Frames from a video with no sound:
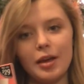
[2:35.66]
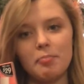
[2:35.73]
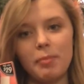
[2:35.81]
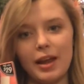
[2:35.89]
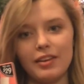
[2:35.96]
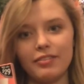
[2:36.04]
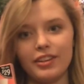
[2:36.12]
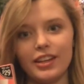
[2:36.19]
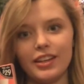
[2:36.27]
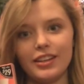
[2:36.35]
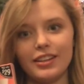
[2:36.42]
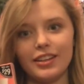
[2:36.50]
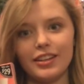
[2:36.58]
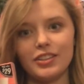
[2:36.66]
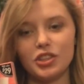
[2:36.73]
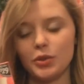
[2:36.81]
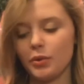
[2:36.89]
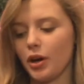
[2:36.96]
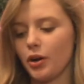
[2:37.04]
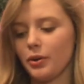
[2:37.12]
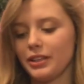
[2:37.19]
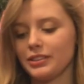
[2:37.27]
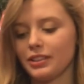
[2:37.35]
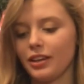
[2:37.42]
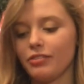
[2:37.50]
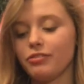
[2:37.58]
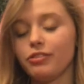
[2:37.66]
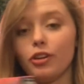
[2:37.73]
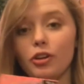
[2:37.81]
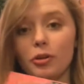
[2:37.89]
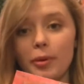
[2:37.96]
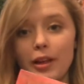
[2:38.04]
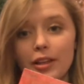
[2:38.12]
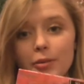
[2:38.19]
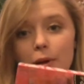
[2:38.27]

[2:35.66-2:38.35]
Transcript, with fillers: Benefit Duo. It's a full Bella